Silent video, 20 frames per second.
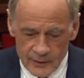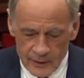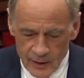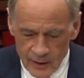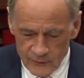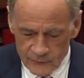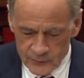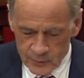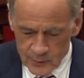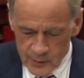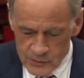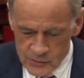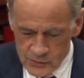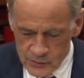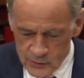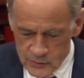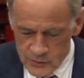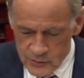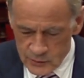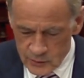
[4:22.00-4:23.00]
of
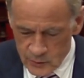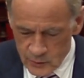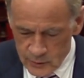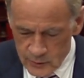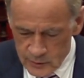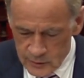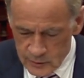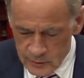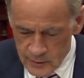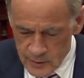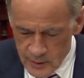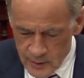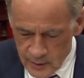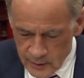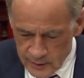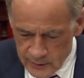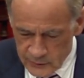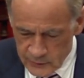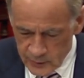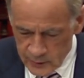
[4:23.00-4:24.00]
commissioners in order to
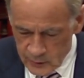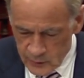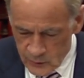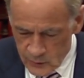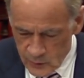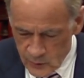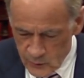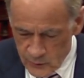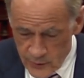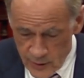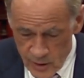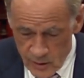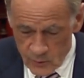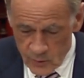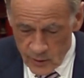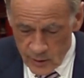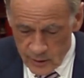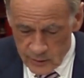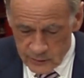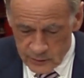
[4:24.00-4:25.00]
continue the, their
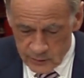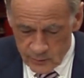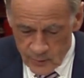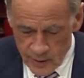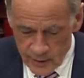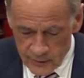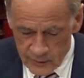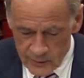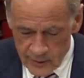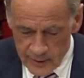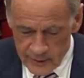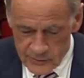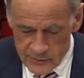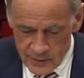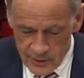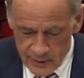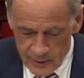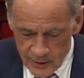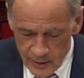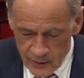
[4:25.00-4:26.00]
work to modernize
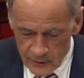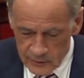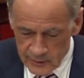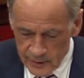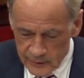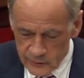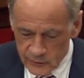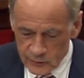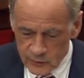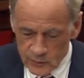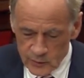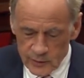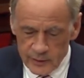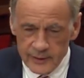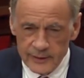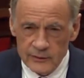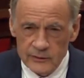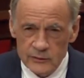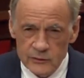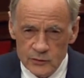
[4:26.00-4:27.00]
our electric grid
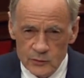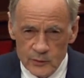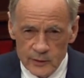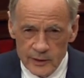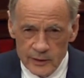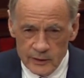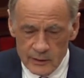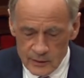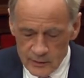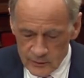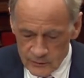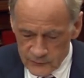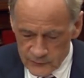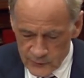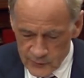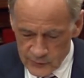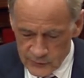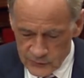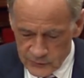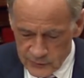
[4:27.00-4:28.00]
in the
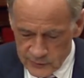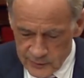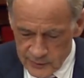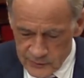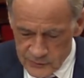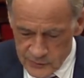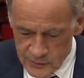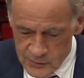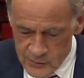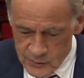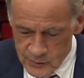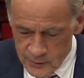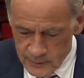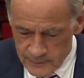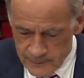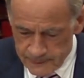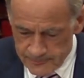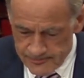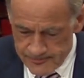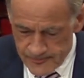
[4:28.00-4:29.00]
21st century.
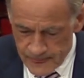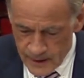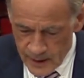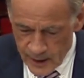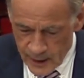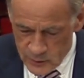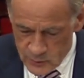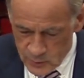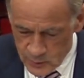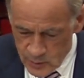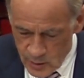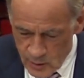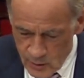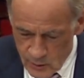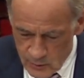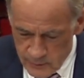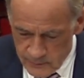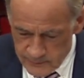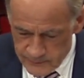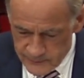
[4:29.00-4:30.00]
As we
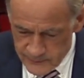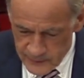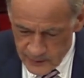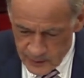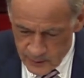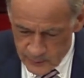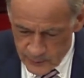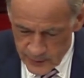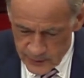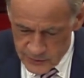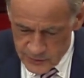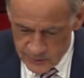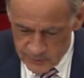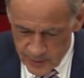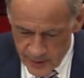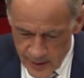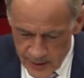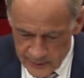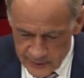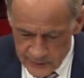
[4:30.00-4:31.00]
know, President
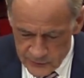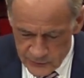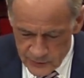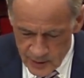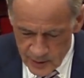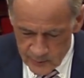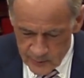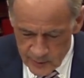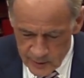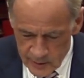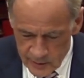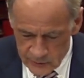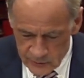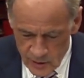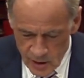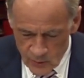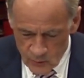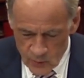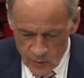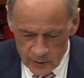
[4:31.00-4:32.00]
Biden has nominated
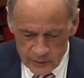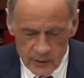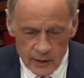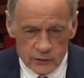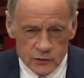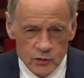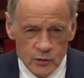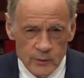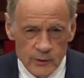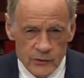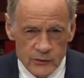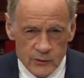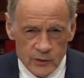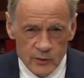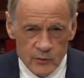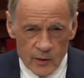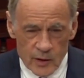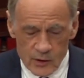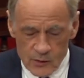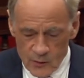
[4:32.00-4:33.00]
not one, not two, but three
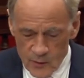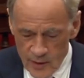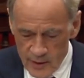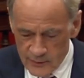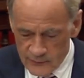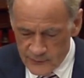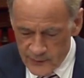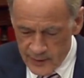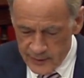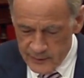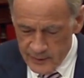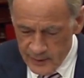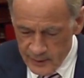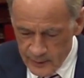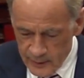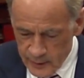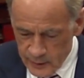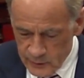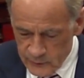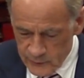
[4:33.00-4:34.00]
well qualified
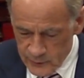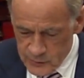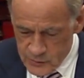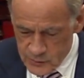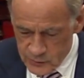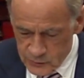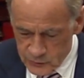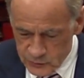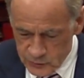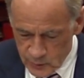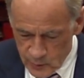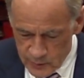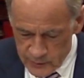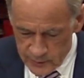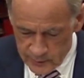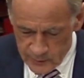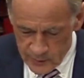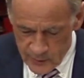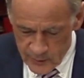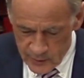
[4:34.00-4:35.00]
individuals. Two are
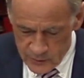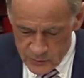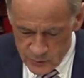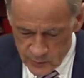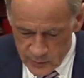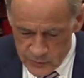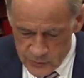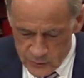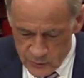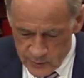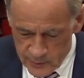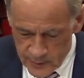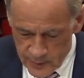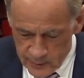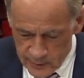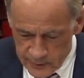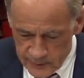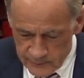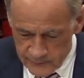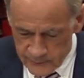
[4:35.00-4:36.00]
Democrats, One is
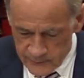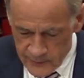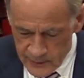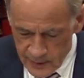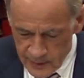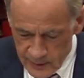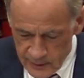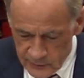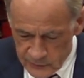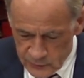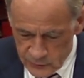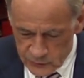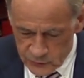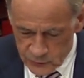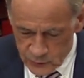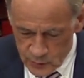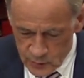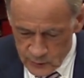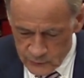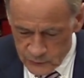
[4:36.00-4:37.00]
Republican, to
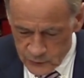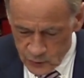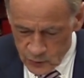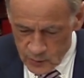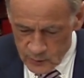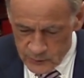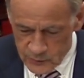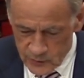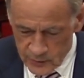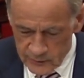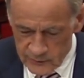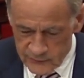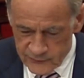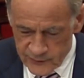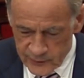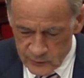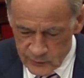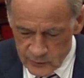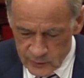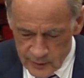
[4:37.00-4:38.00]
serve terms on the
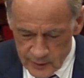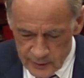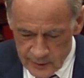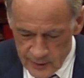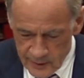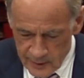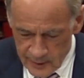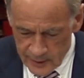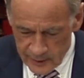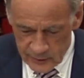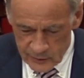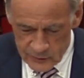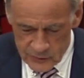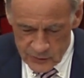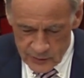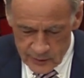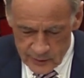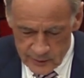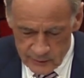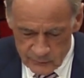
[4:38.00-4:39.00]
Federal
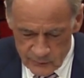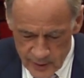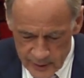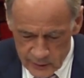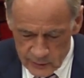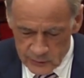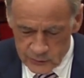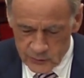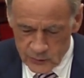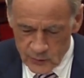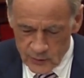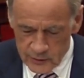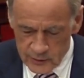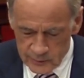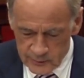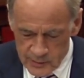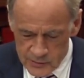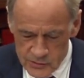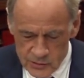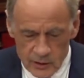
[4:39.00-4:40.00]
Energy Regulatory
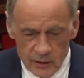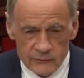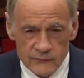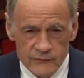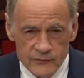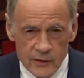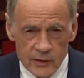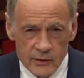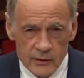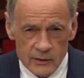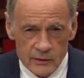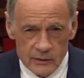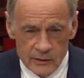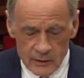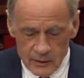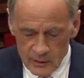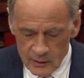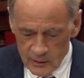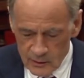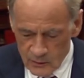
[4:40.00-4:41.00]
Commission on FERC.
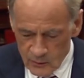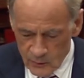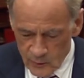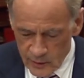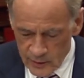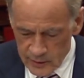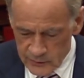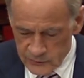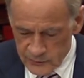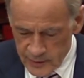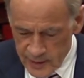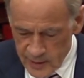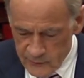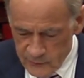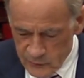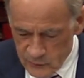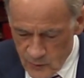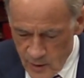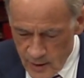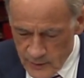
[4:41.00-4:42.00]
One is
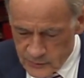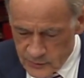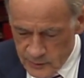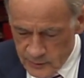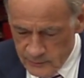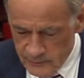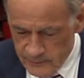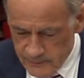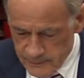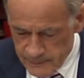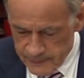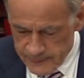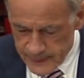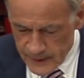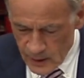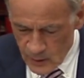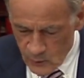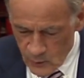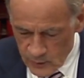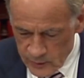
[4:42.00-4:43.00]
David Rosner,
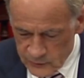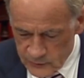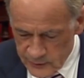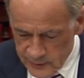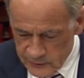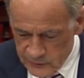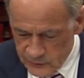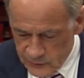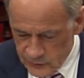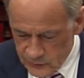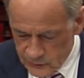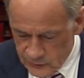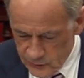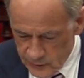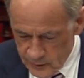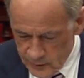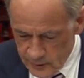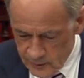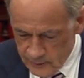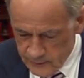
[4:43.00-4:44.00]
one is Lindsay
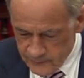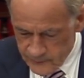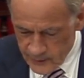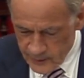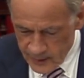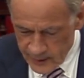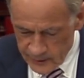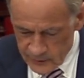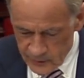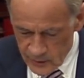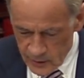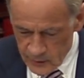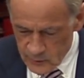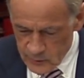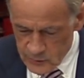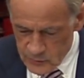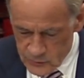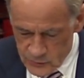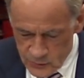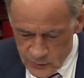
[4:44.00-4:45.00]
See, and the other
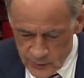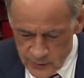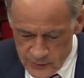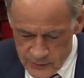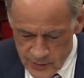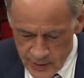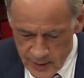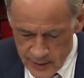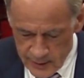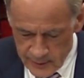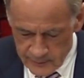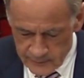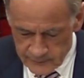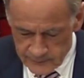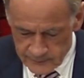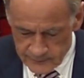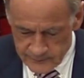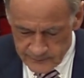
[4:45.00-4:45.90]
is Judy Chang